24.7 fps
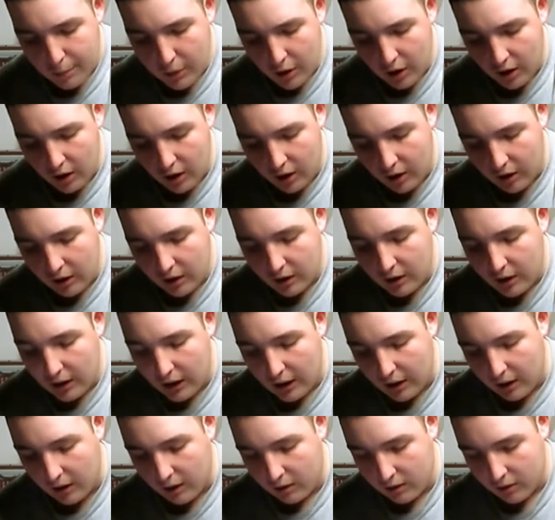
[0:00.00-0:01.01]
But
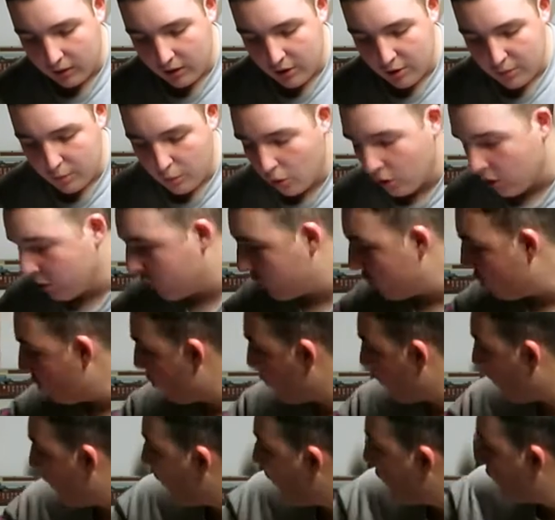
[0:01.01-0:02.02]
yeah, there's more
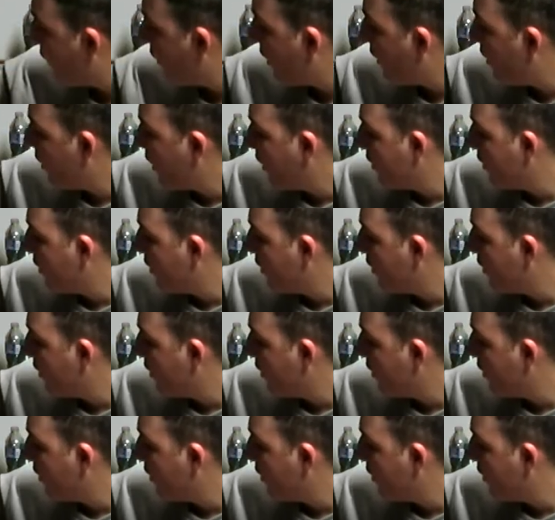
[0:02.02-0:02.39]
to Railfanning.